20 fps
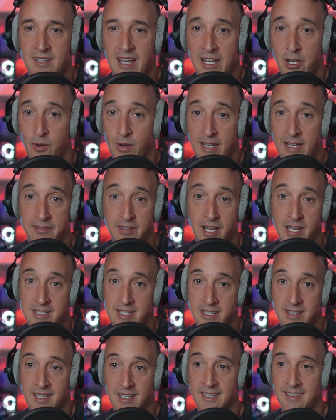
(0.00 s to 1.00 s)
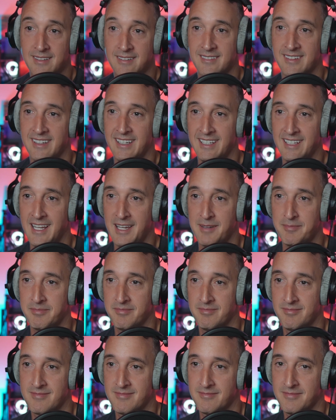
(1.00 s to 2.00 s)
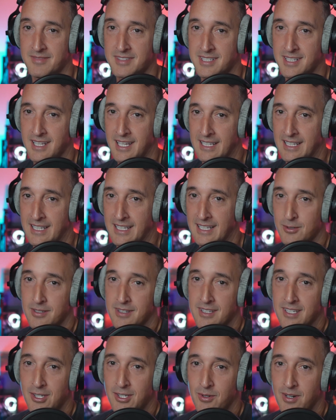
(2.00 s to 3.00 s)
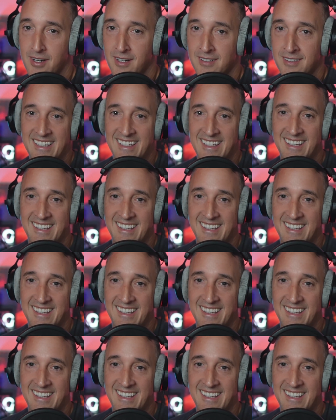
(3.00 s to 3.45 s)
I know I have not done that, and I'm slightly older than you are.